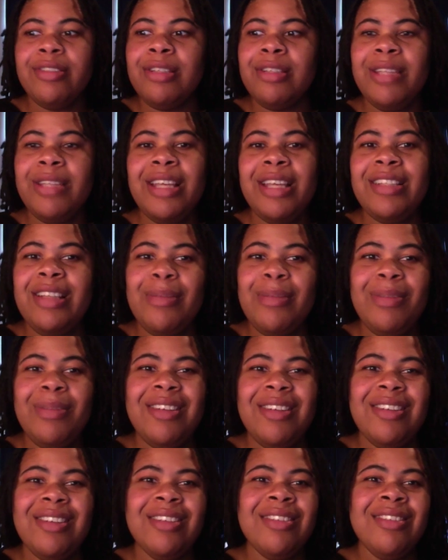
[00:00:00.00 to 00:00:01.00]
Sometimes that be
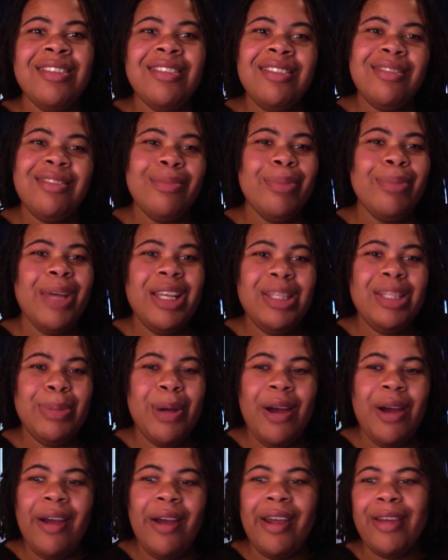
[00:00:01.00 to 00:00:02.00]
the best
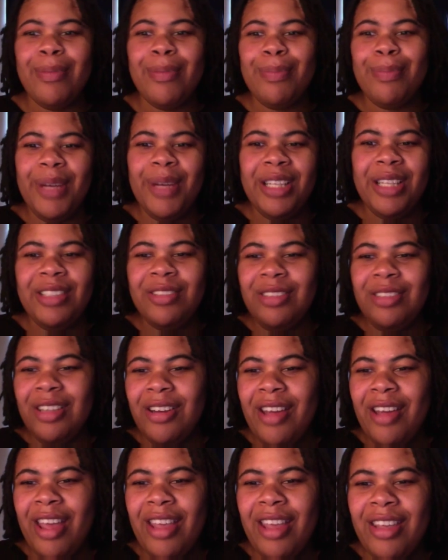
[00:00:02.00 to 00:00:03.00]
part, but you
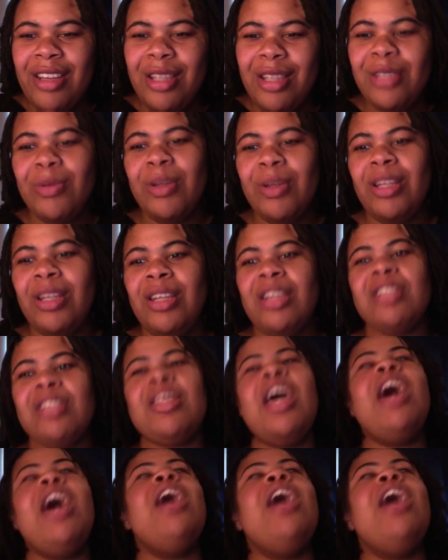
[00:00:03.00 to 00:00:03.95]
know, hey, it is what it is.